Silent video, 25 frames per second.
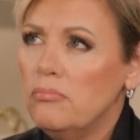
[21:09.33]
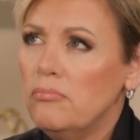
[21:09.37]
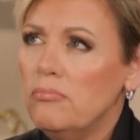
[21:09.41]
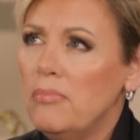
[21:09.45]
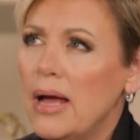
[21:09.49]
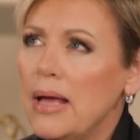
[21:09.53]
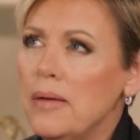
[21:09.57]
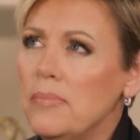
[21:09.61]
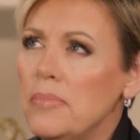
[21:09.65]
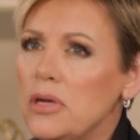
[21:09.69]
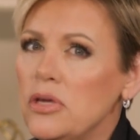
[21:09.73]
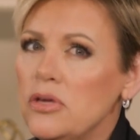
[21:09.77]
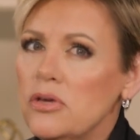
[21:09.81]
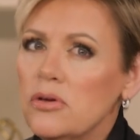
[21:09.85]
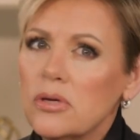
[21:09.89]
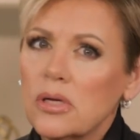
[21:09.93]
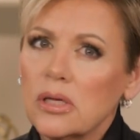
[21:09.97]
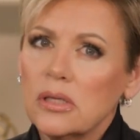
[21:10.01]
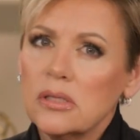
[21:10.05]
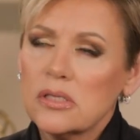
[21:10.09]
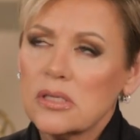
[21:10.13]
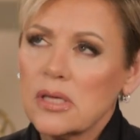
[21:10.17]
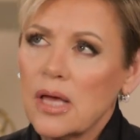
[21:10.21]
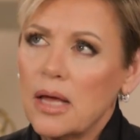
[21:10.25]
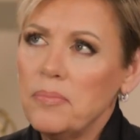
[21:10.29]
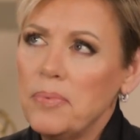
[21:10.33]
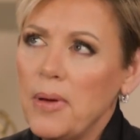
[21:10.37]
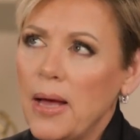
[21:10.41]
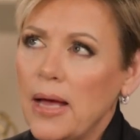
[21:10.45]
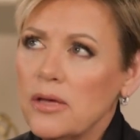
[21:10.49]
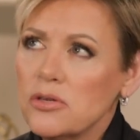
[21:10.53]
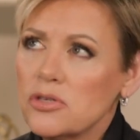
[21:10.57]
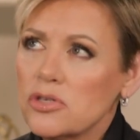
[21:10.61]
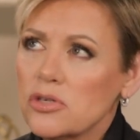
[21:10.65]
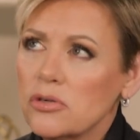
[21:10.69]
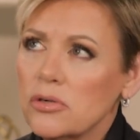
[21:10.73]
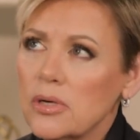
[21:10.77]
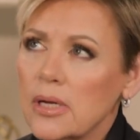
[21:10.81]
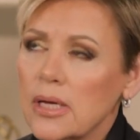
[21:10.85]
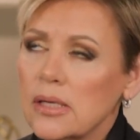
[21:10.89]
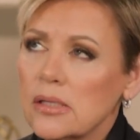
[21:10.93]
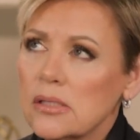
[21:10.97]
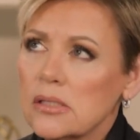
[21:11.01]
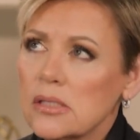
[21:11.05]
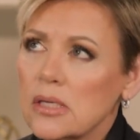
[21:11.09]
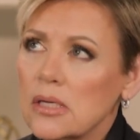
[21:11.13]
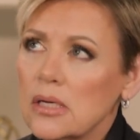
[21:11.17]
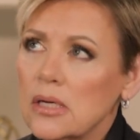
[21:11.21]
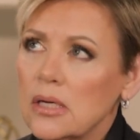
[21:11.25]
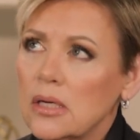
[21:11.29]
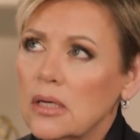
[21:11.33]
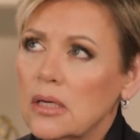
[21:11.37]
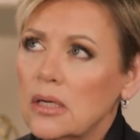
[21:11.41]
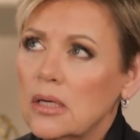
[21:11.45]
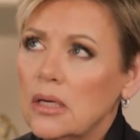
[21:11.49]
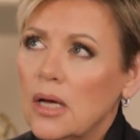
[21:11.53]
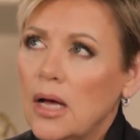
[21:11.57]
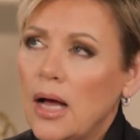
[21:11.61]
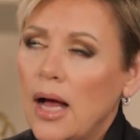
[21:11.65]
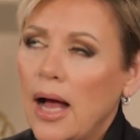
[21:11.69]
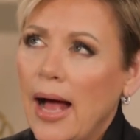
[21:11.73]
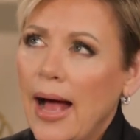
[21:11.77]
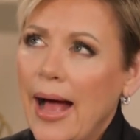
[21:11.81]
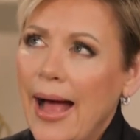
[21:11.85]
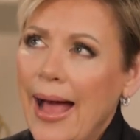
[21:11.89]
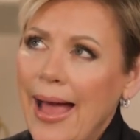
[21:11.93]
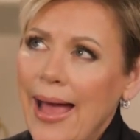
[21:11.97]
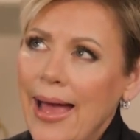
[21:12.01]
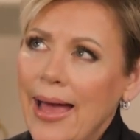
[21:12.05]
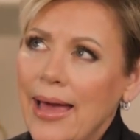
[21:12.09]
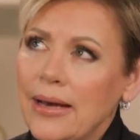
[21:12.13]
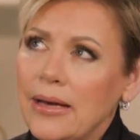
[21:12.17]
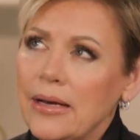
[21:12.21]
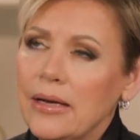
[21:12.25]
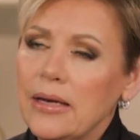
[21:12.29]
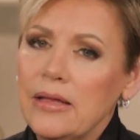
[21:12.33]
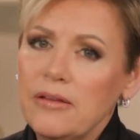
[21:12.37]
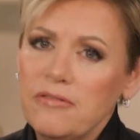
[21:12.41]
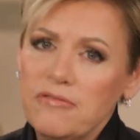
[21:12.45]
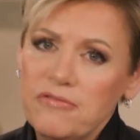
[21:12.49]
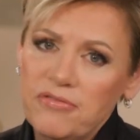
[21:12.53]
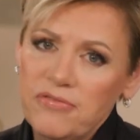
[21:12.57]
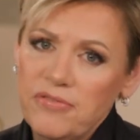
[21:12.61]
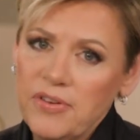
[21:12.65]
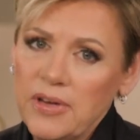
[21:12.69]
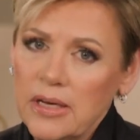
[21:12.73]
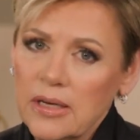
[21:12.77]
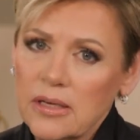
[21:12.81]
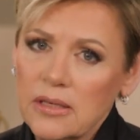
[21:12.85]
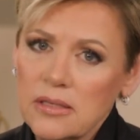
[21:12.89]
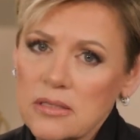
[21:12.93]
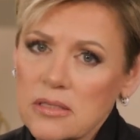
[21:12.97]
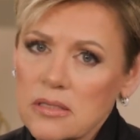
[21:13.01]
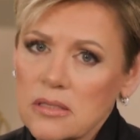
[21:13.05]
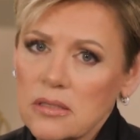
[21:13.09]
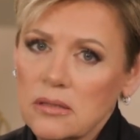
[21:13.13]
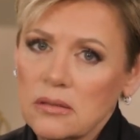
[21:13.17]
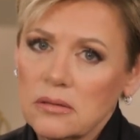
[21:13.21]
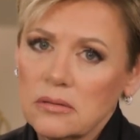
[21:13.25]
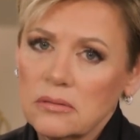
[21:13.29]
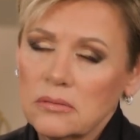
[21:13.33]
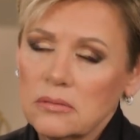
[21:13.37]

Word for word: Maybe you can say, Pastor Nancy, I had an event